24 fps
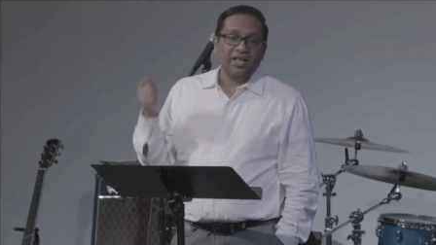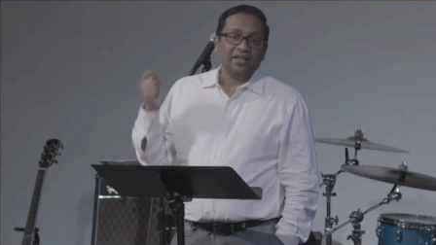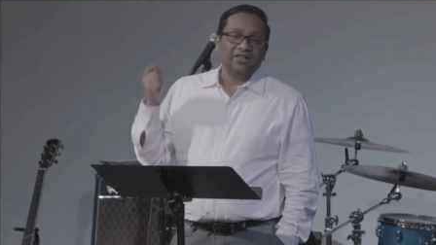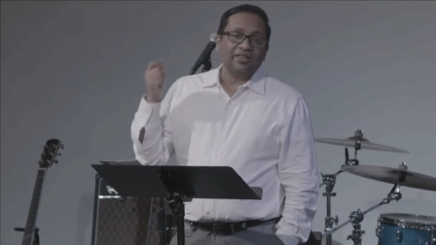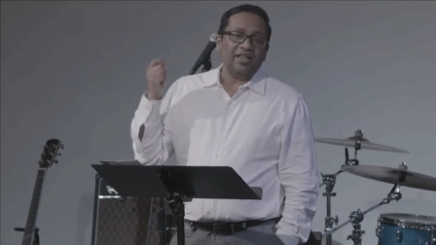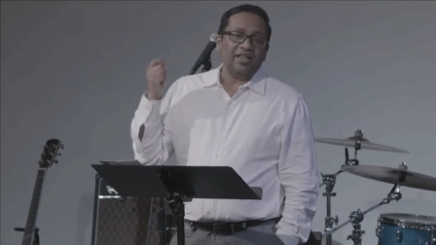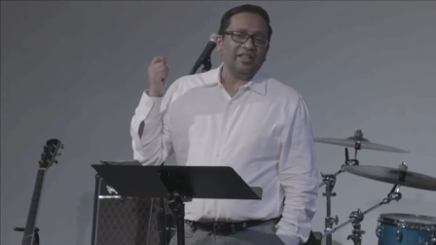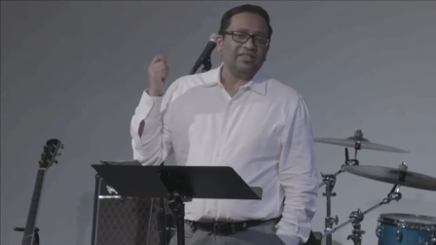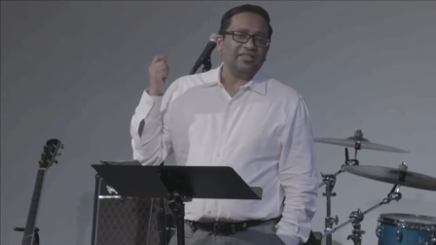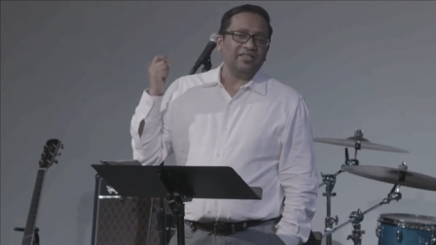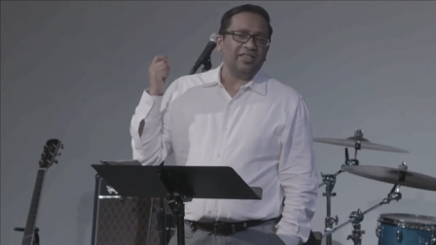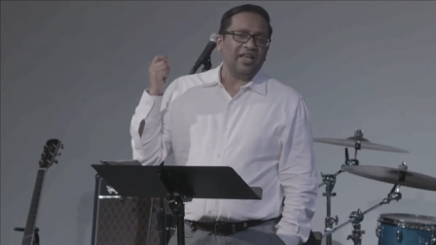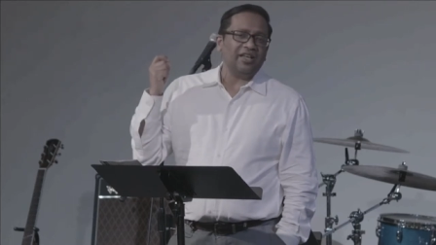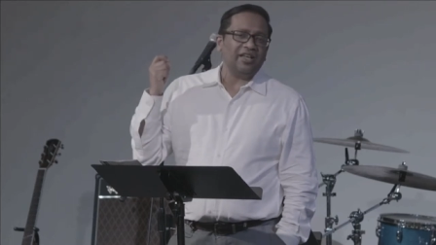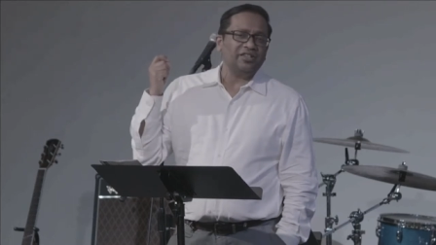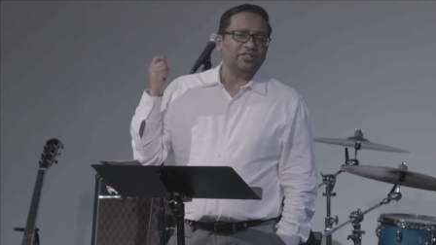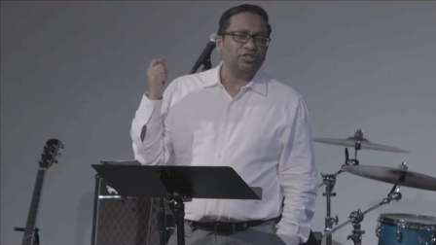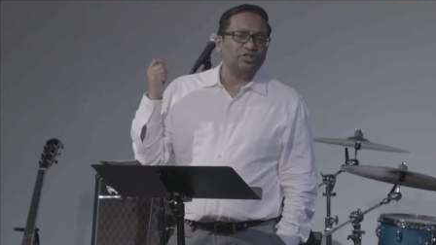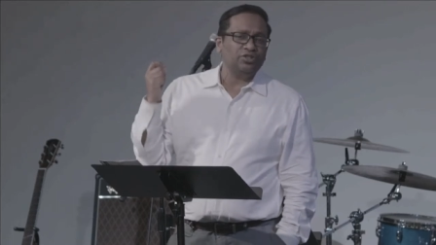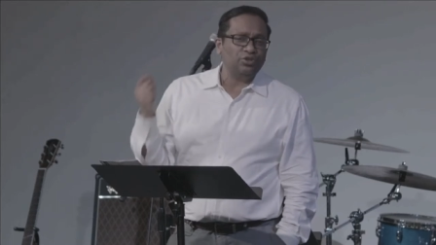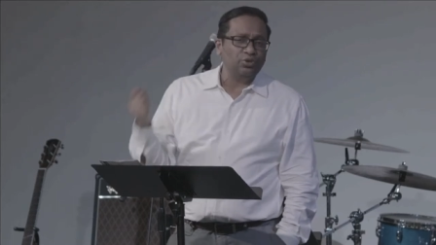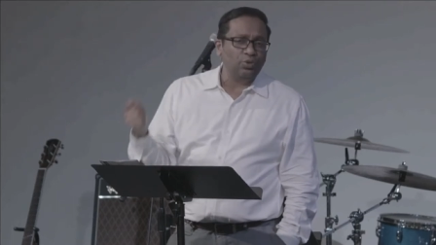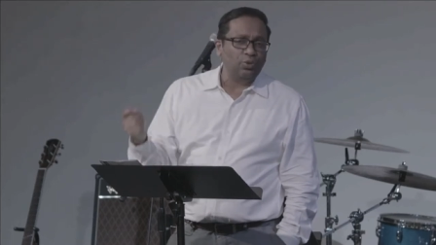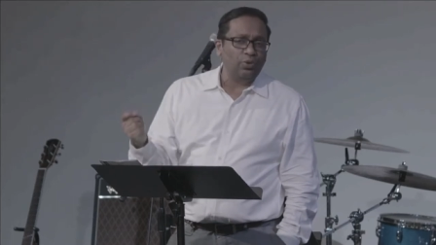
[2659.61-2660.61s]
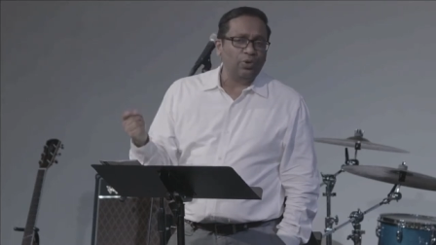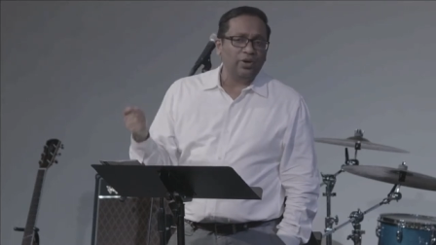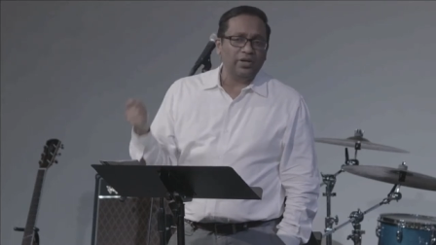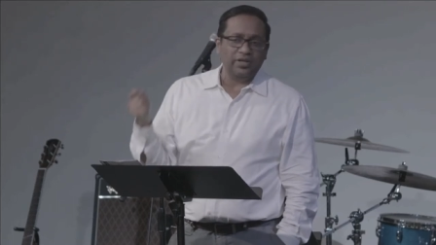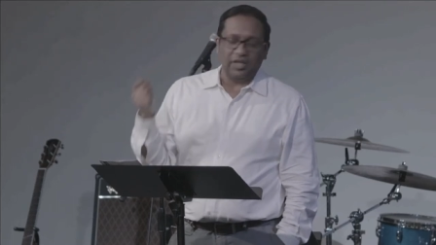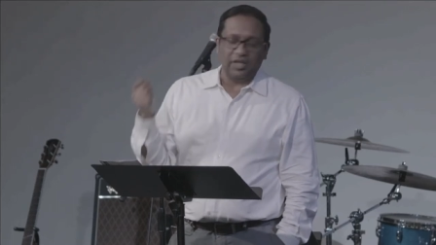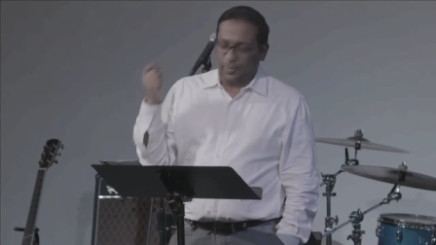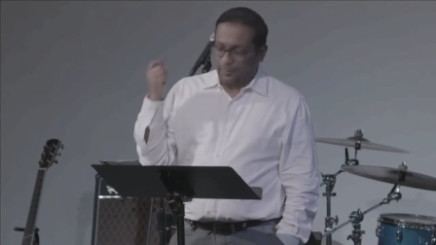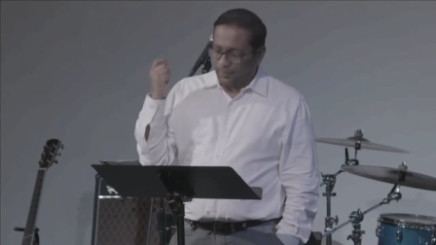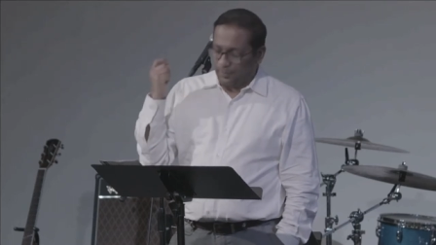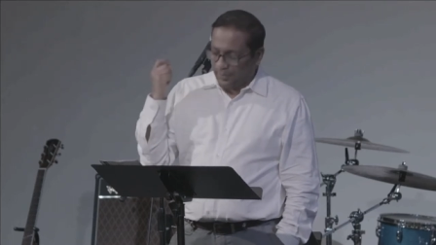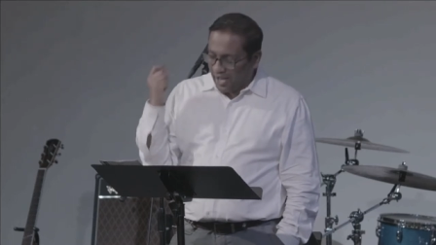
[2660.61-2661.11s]
Let that joy
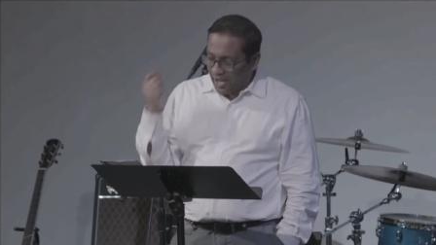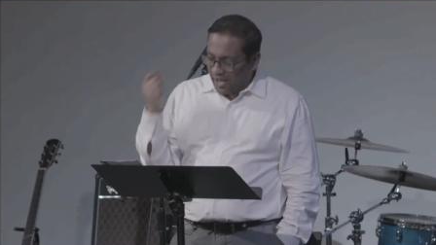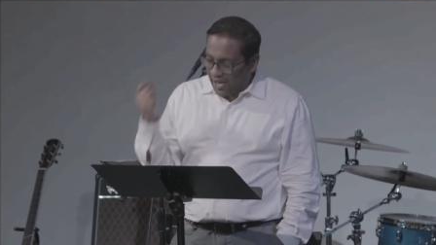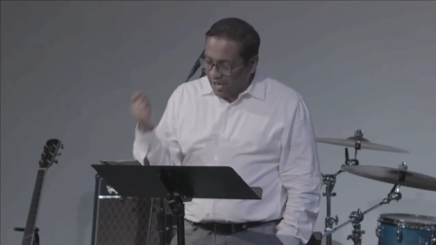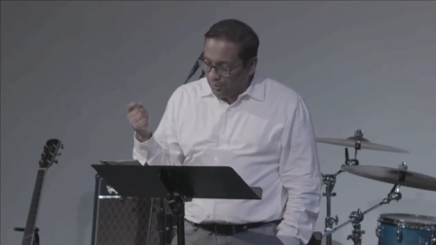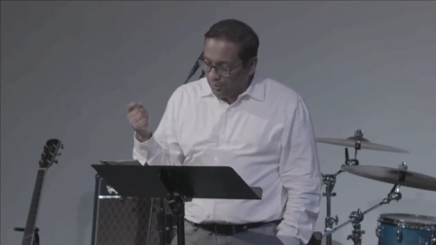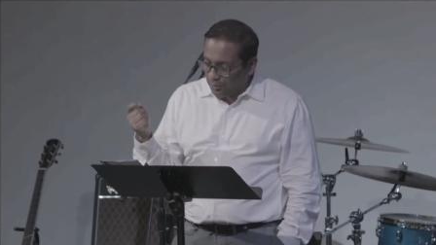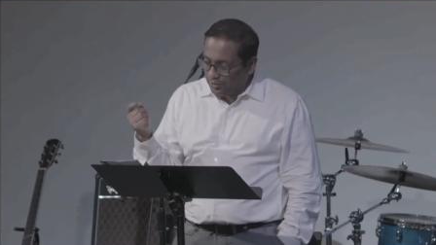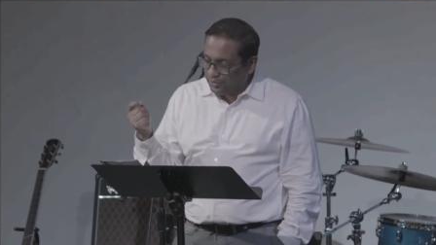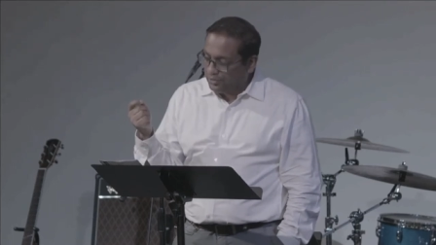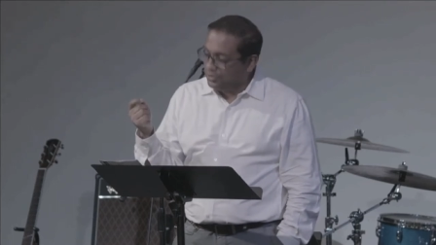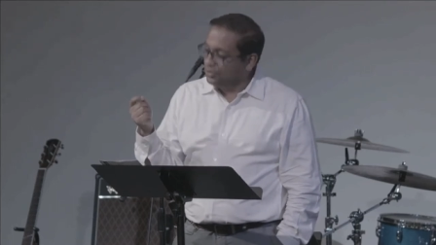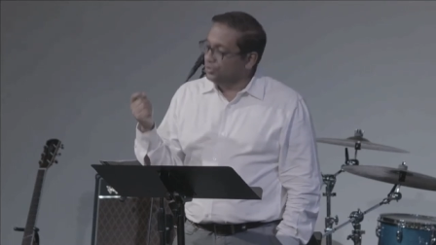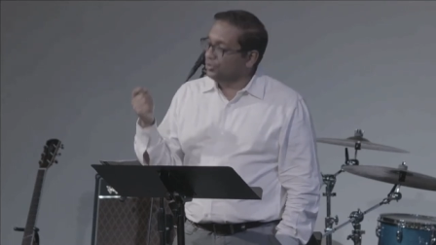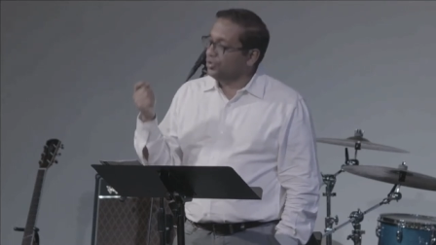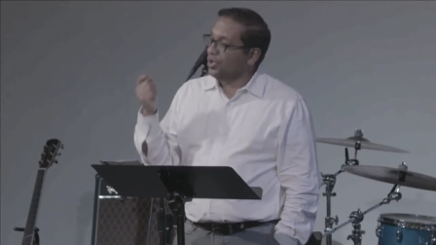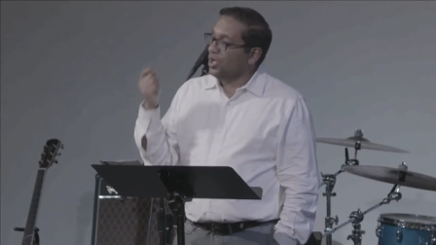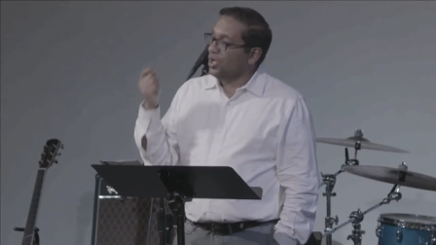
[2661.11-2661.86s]
empower you